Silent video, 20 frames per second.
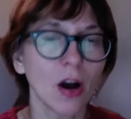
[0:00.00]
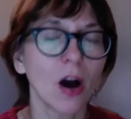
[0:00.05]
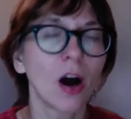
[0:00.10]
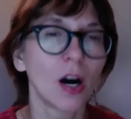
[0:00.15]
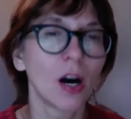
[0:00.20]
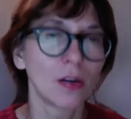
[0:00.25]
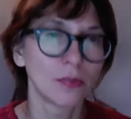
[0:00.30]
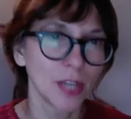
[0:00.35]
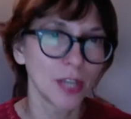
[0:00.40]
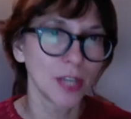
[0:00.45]

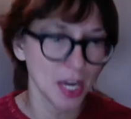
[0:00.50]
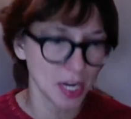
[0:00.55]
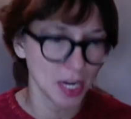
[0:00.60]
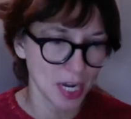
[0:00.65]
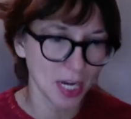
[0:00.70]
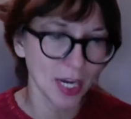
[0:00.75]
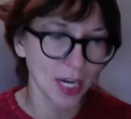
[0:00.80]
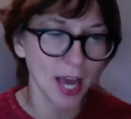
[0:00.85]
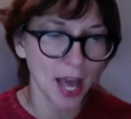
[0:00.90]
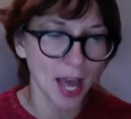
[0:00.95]
of
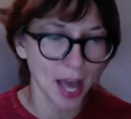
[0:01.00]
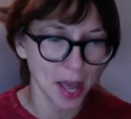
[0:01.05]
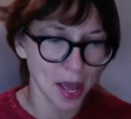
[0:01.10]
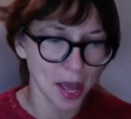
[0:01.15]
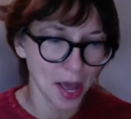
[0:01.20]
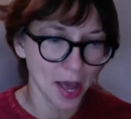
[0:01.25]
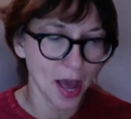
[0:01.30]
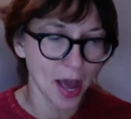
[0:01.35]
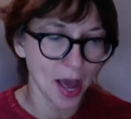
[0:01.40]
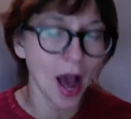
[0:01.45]
gaining
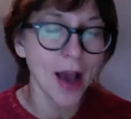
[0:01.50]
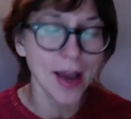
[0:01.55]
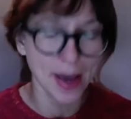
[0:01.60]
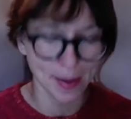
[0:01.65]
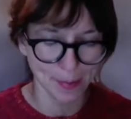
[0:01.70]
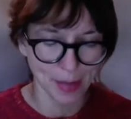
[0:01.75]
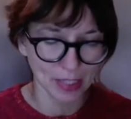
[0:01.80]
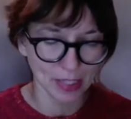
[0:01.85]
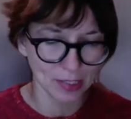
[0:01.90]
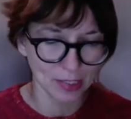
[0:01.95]
a
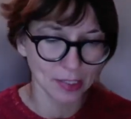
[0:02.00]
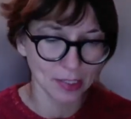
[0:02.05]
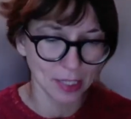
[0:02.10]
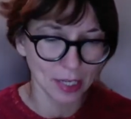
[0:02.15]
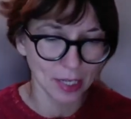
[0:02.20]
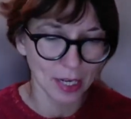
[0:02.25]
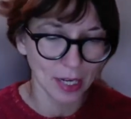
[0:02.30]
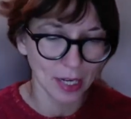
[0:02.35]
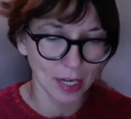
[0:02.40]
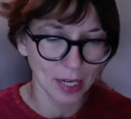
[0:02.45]
IMS,
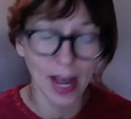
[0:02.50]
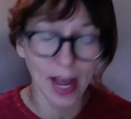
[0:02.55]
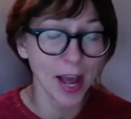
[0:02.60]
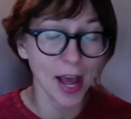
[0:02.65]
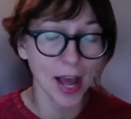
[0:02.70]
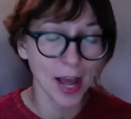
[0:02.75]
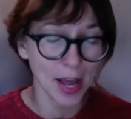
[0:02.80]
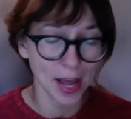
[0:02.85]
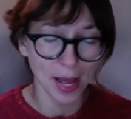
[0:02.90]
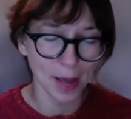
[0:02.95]

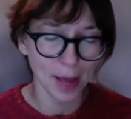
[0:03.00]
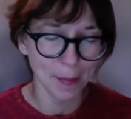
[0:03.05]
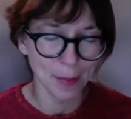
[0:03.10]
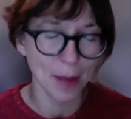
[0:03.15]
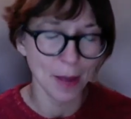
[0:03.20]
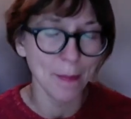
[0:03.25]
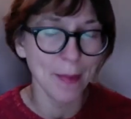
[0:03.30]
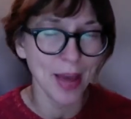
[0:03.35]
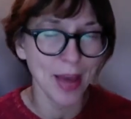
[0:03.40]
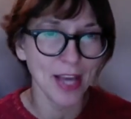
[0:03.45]
a
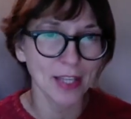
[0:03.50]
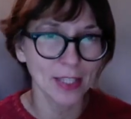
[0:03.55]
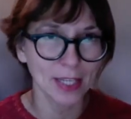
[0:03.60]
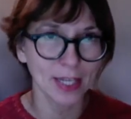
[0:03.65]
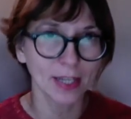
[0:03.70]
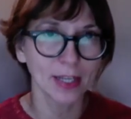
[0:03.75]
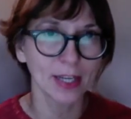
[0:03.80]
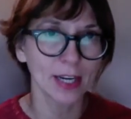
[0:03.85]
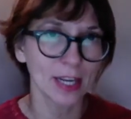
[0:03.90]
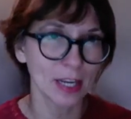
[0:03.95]
MMA
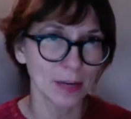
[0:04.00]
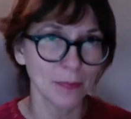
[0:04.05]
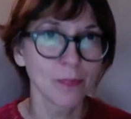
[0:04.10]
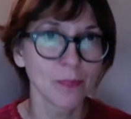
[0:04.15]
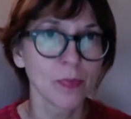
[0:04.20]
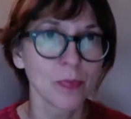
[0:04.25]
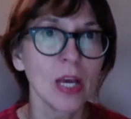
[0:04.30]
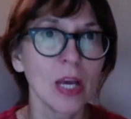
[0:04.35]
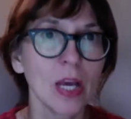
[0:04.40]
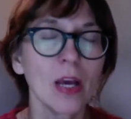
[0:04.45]
degree,
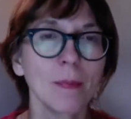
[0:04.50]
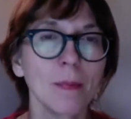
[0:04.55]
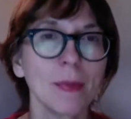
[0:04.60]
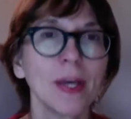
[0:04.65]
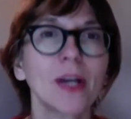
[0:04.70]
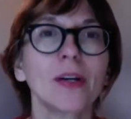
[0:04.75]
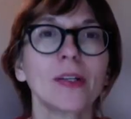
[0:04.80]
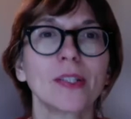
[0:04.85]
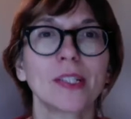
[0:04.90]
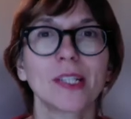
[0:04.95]

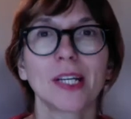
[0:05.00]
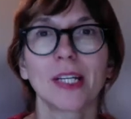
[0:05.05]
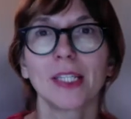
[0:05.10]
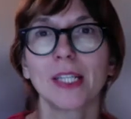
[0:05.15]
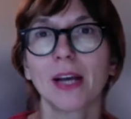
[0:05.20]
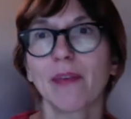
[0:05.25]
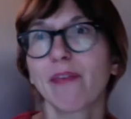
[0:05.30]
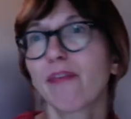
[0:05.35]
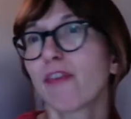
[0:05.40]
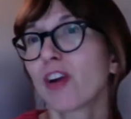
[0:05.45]
because
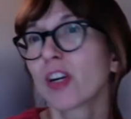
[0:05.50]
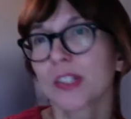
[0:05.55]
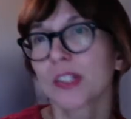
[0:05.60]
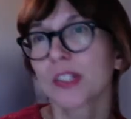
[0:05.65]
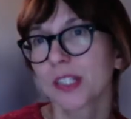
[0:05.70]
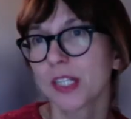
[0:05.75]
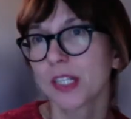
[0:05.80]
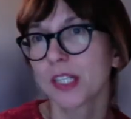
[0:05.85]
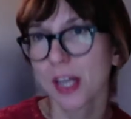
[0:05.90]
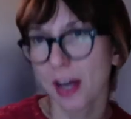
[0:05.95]
the
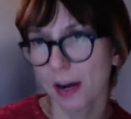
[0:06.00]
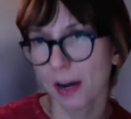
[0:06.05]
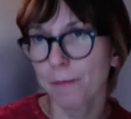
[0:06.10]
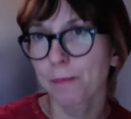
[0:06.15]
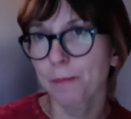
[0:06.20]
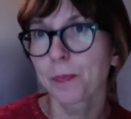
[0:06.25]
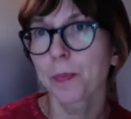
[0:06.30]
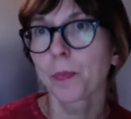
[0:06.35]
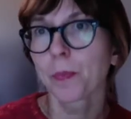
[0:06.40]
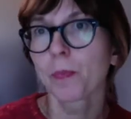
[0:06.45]
first year
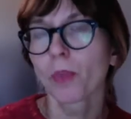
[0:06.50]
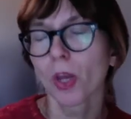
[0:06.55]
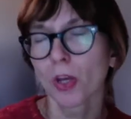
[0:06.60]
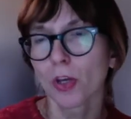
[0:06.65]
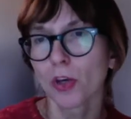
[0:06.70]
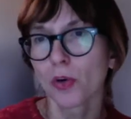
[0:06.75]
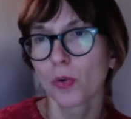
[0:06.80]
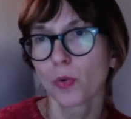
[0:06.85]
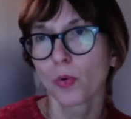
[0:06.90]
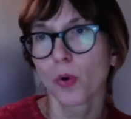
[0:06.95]

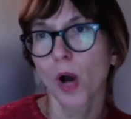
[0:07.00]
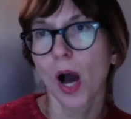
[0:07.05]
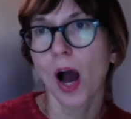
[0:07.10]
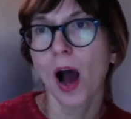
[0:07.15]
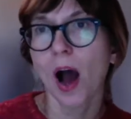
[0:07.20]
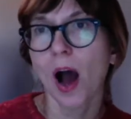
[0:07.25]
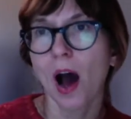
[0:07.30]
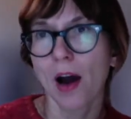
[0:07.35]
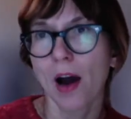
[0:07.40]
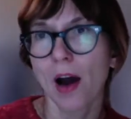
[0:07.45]
you
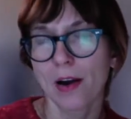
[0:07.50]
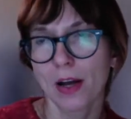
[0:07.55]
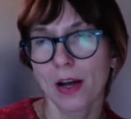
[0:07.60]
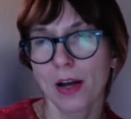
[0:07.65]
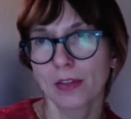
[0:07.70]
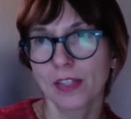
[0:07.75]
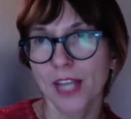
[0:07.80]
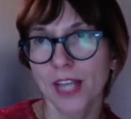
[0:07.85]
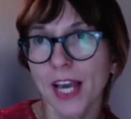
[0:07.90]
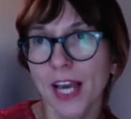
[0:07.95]
are
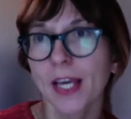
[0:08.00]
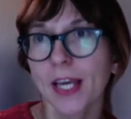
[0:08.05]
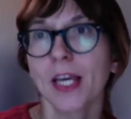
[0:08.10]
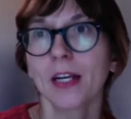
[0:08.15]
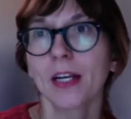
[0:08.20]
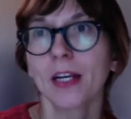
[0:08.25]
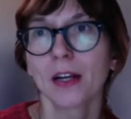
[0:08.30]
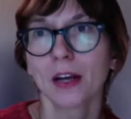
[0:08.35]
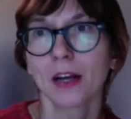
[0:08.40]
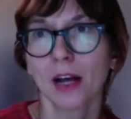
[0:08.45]

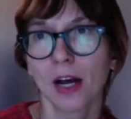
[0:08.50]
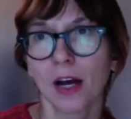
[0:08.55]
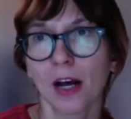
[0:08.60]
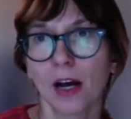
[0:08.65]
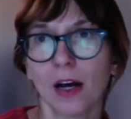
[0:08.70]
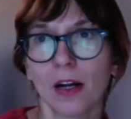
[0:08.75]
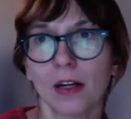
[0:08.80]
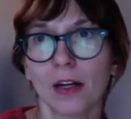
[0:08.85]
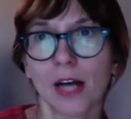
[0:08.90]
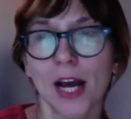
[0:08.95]
taking
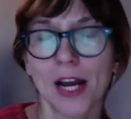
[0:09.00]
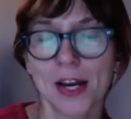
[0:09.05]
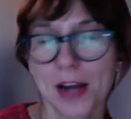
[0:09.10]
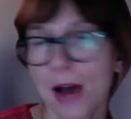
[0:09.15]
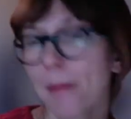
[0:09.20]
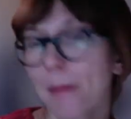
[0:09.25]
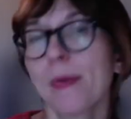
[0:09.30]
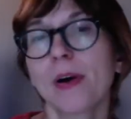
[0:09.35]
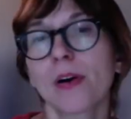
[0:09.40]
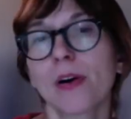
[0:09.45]
a
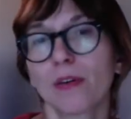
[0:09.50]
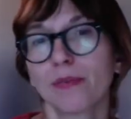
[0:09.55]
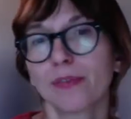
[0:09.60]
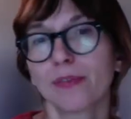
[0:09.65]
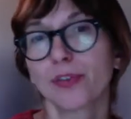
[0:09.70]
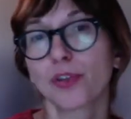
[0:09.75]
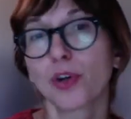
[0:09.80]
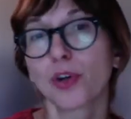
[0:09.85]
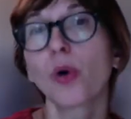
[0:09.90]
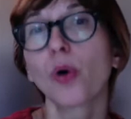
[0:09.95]
number of
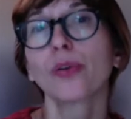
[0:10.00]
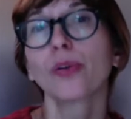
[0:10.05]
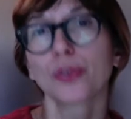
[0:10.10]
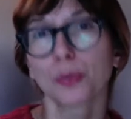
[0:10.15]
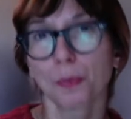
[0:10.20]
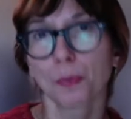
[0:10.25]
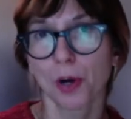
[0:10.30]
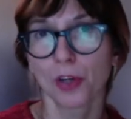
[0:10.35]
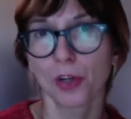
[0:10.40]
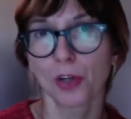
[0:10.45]
taught
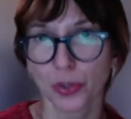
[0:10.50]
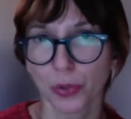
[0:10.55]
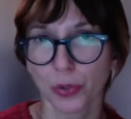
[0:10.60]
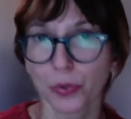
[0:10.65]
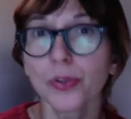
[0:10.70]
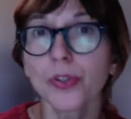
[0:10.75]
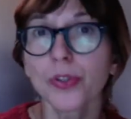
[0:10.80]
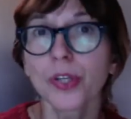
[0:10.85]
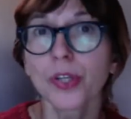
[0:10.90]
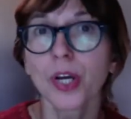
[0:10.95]

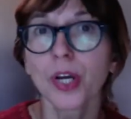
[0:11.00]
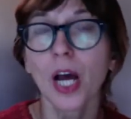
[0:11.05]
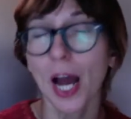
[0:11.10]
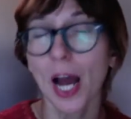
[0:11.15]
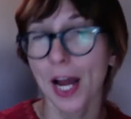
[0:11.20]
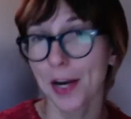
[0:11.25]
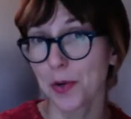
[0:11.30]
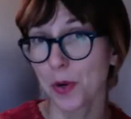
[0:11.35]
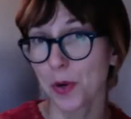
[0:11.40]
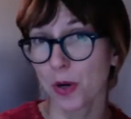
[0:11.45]
modules
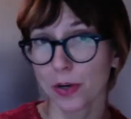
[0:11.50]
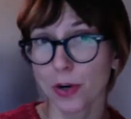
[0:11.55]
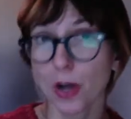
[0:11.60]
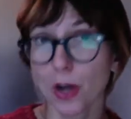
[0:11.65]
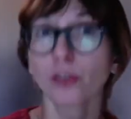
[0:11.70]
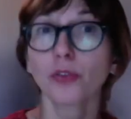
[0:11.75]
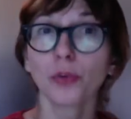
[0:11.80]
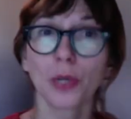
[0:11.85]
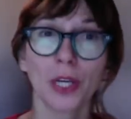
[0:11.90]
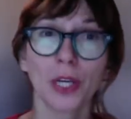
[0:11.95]
and you are
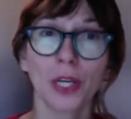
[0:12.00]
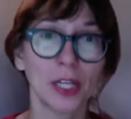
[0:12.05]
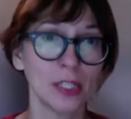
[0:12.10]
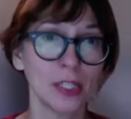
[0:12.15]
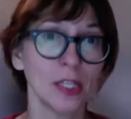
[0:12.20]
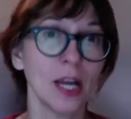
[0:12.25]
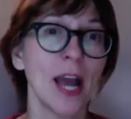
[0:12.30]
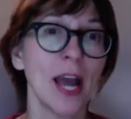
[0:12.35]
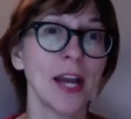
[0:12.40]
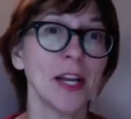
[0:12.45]
not doing
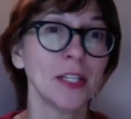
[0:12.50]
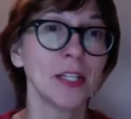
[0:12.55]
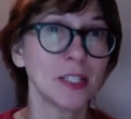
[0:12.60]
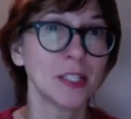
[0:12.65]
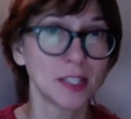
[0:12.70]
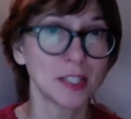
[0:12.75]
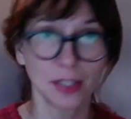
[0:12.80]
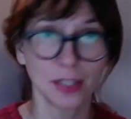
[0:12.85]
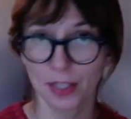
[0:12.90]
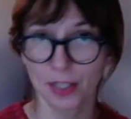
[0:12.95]
any
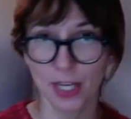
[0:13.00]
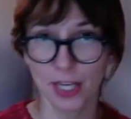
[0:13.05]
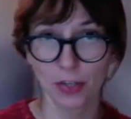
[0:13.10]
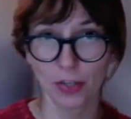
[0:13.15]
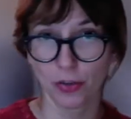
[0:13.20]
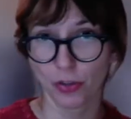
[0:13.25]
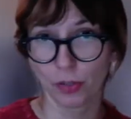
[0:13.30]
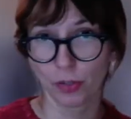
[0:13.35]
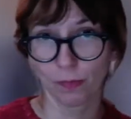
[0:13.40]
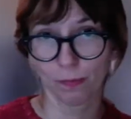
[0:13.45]

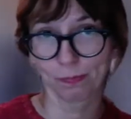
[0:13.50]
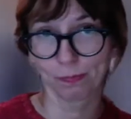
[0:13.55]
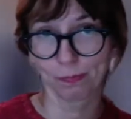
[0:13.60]
dissertation.